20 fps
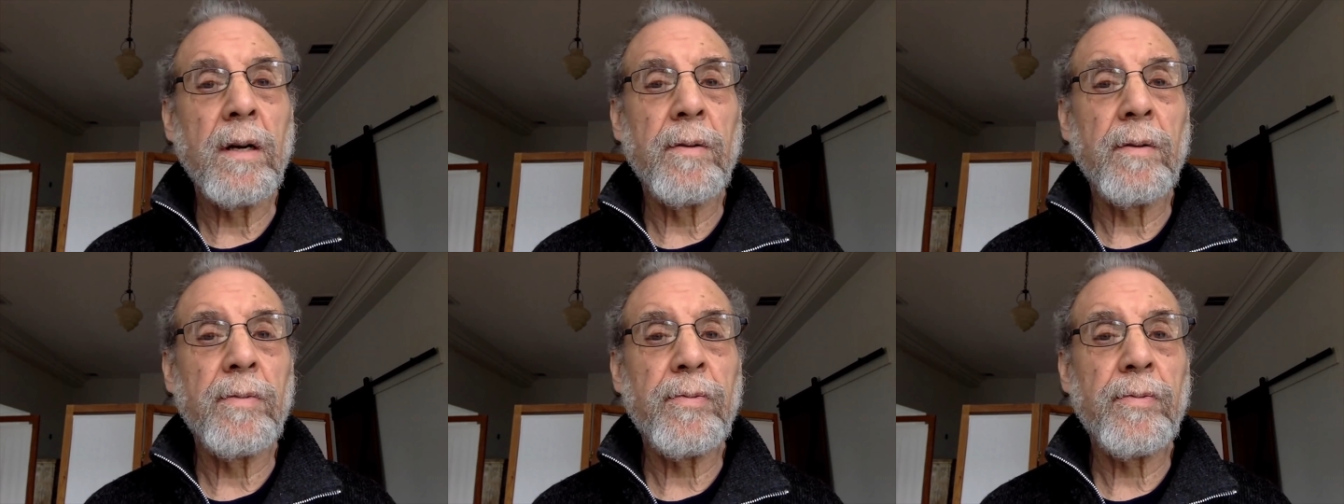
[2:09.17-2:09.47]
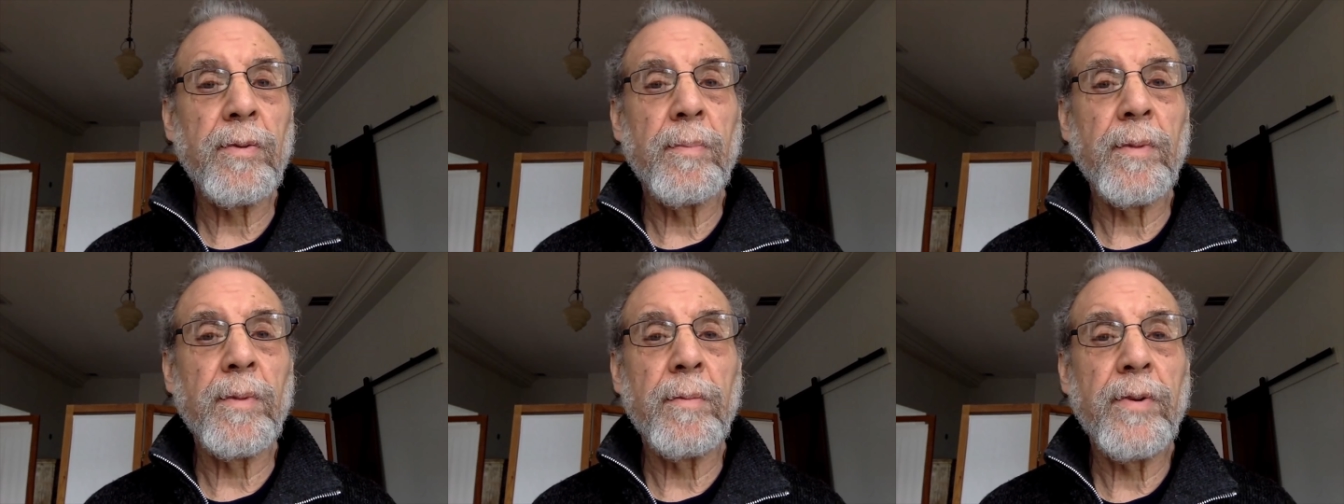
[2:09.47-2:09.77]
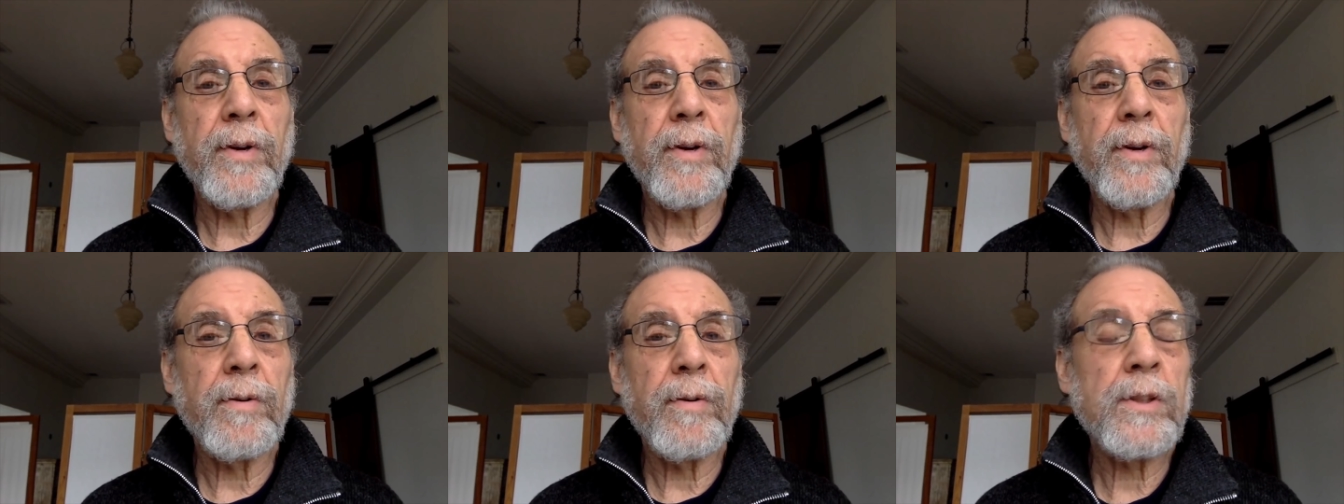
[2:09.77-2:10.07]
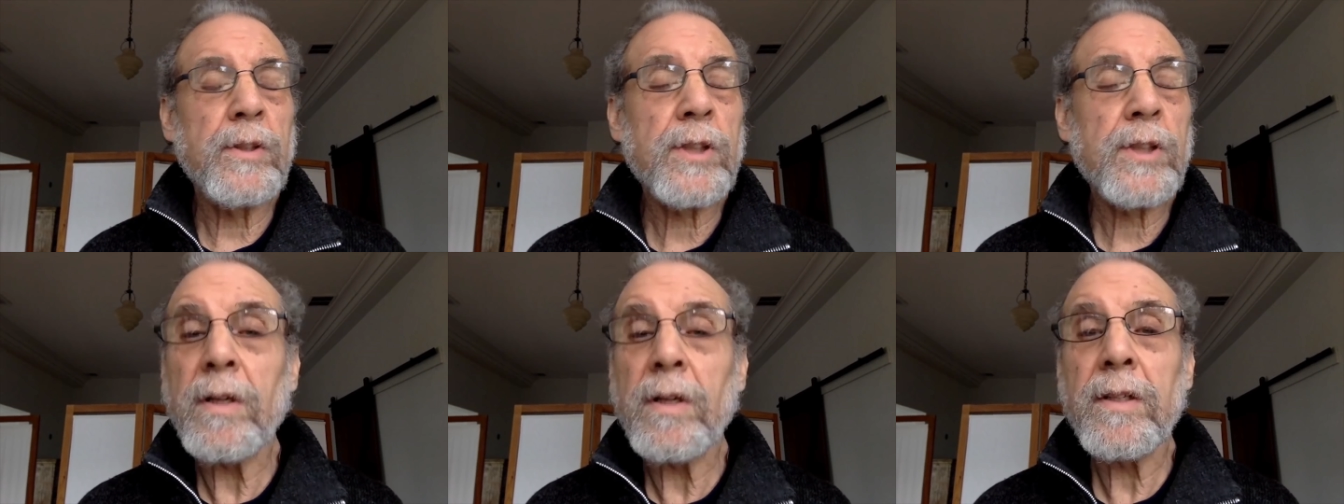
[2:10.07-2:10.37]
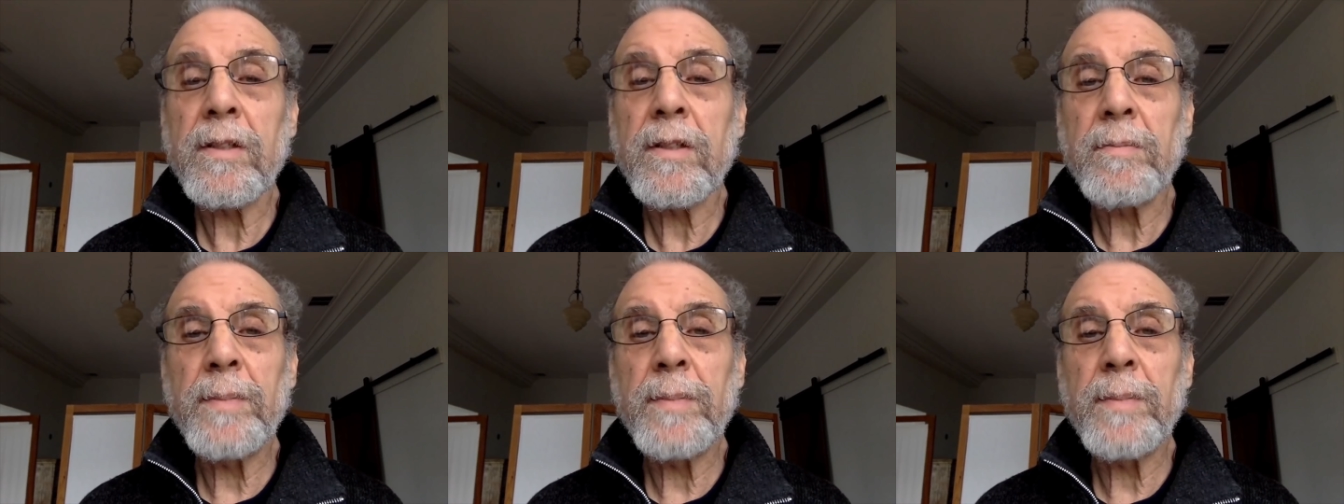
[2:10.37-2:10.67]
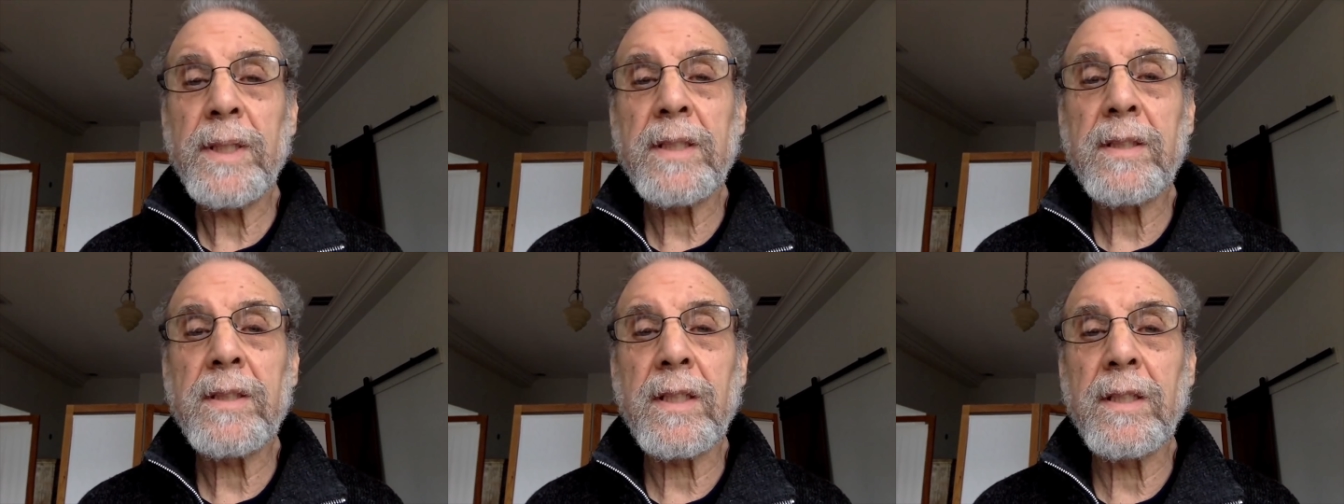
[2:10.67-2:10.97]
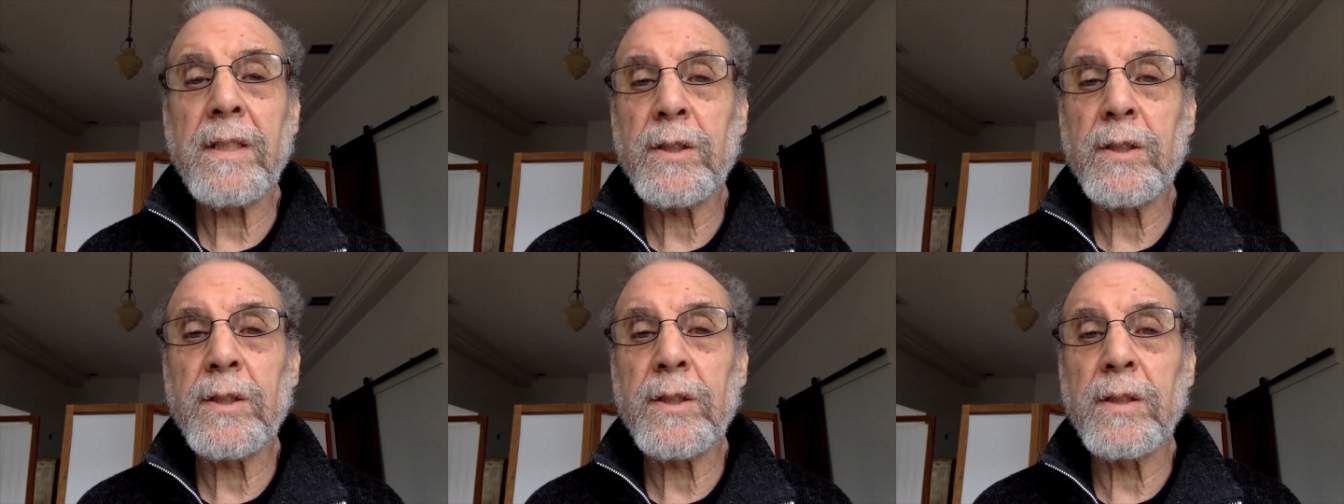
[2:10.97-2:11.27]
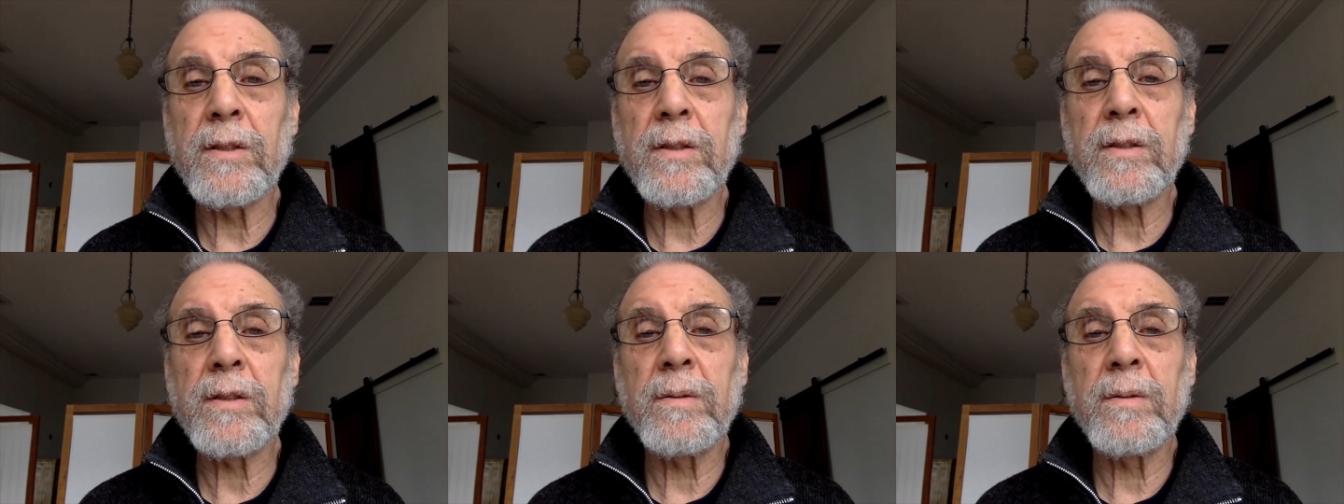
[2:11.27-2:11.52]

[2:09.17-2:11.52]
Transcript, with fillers: uh, from the very start of meditation